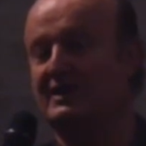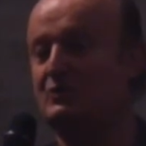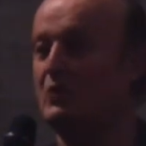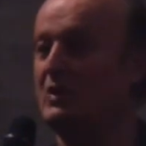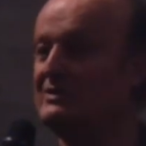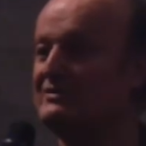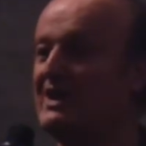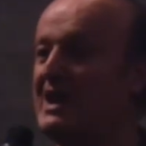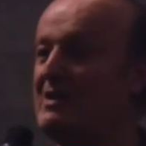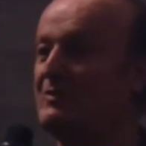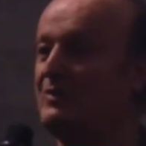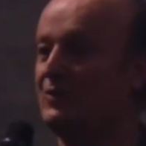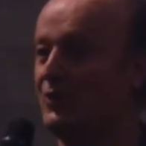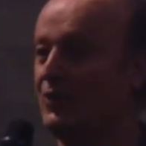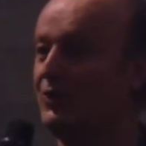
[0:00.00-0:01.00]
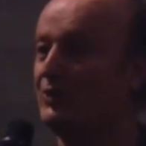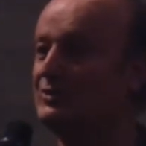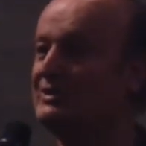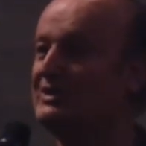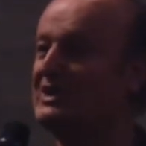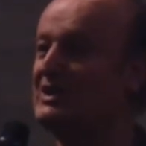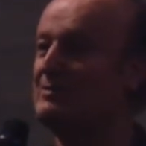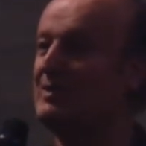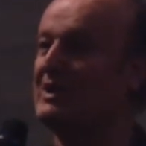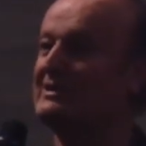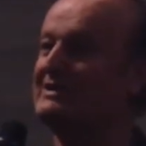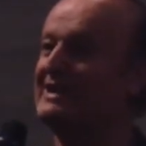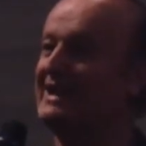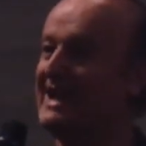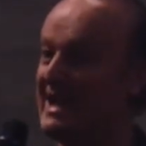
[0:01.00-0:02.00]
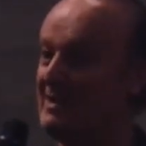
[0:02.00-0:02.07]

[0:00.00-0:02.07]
at one time wrote about